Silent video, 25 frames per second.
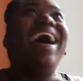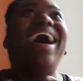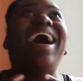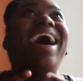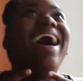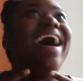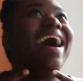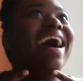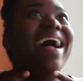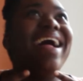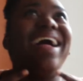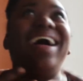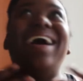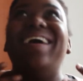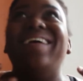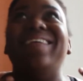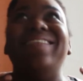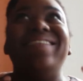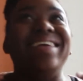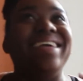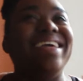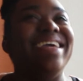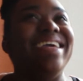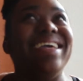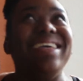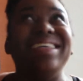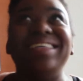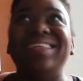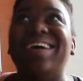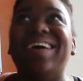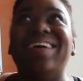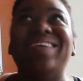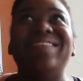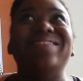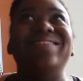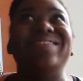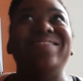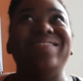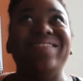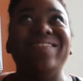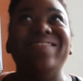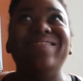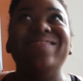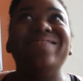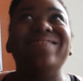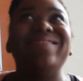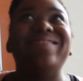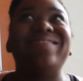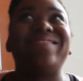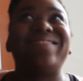All up in your
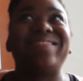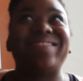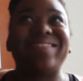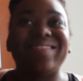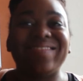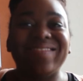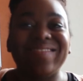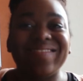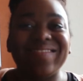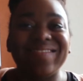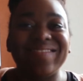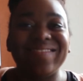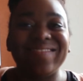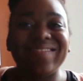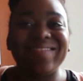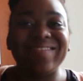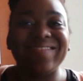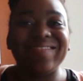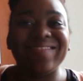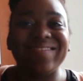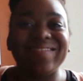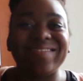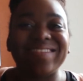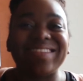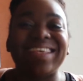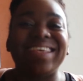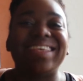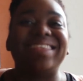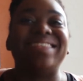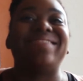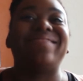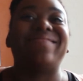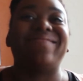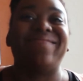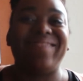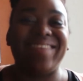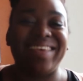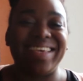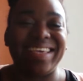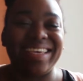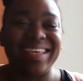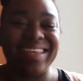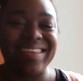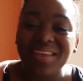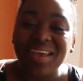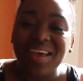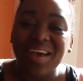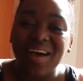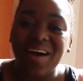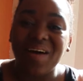YouTube. It's
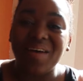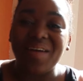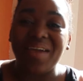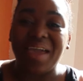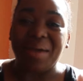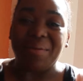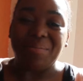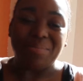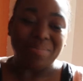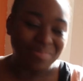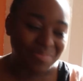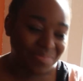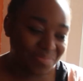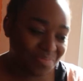me. Okay.